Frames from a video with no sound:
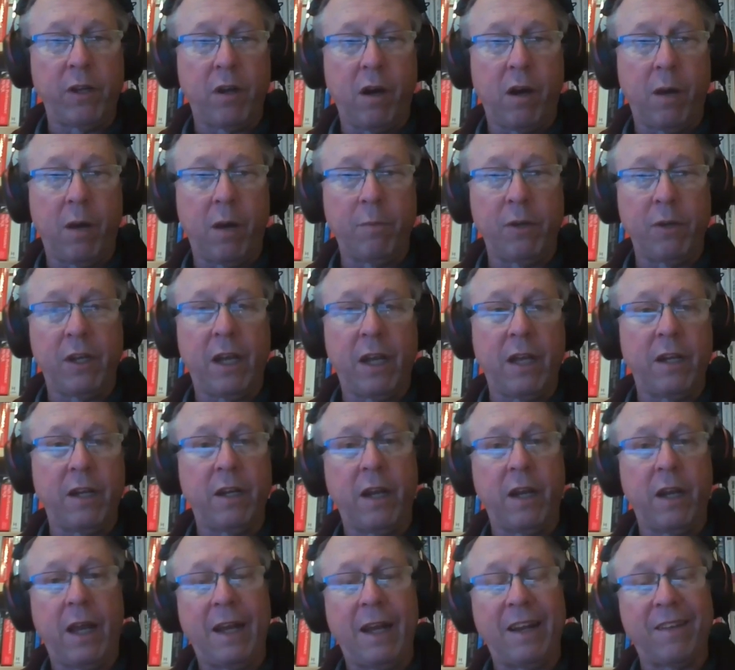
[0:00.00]
complicated
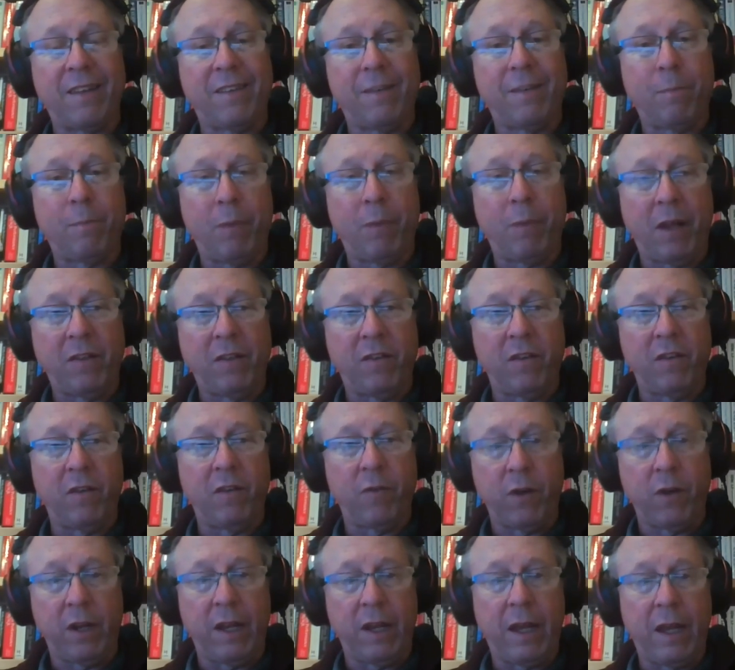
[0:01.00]
and expensive
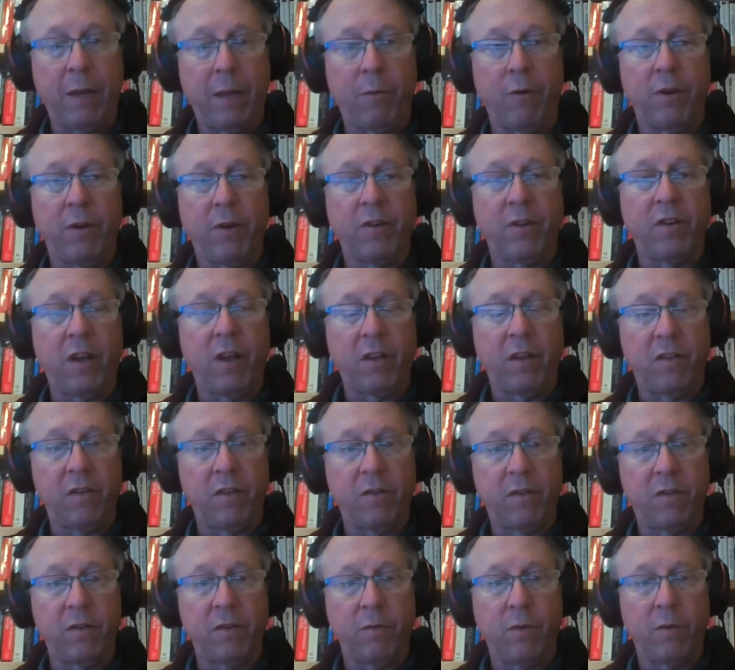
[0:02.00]
and labor intensive
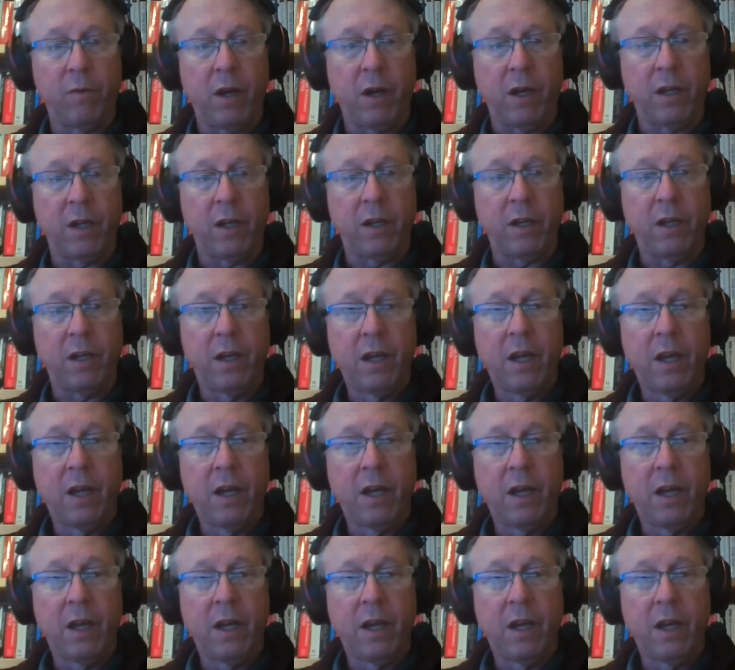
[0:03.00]
to run